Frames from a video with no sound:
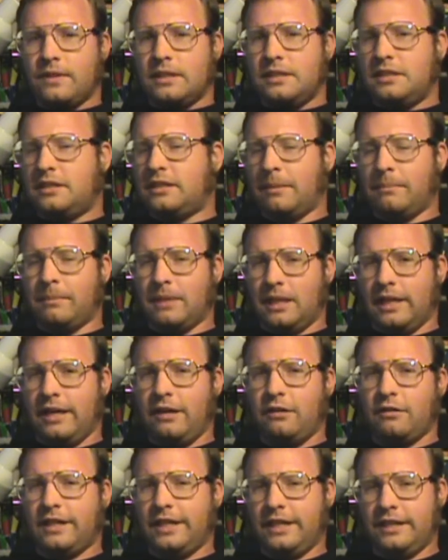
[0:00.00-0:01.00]

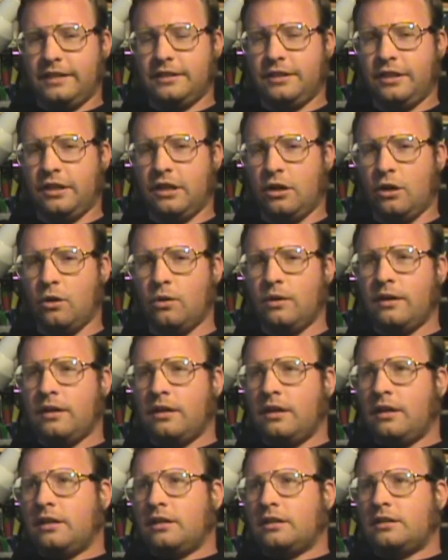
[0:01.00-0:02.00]
similarities, you know,
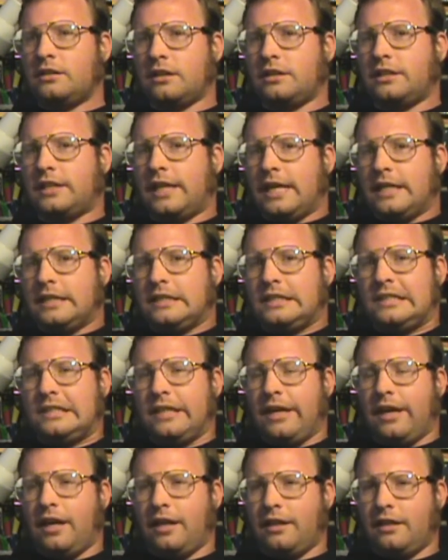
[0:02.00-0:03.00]
such as
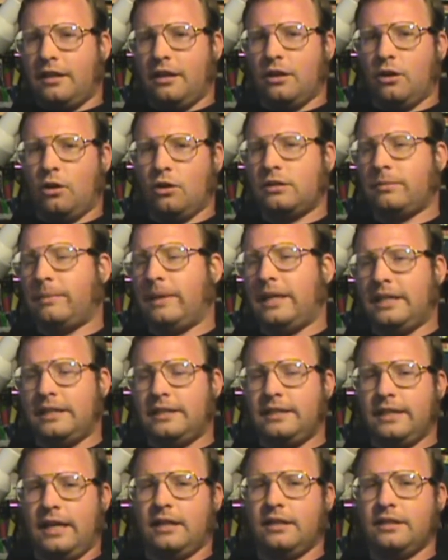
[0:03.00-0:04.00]
say the ultimate
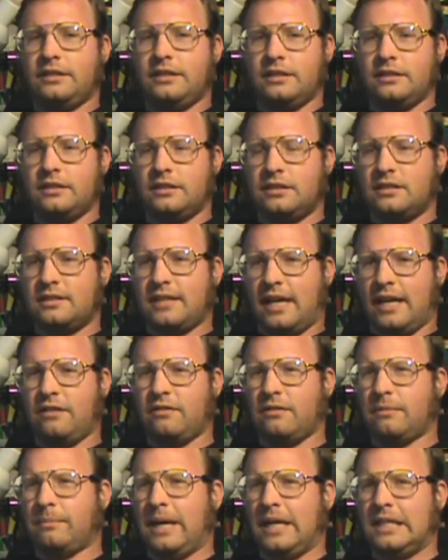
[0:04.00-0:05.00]
intelligence kind
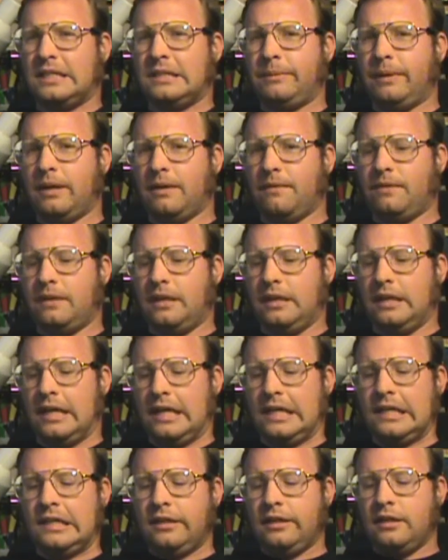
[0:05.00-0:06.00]
of reminds me of the
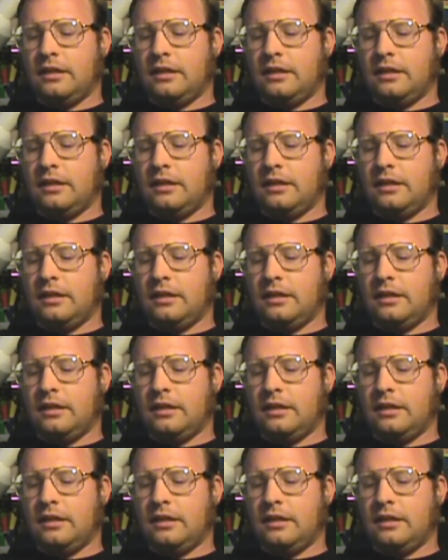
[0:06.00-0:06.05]
uh,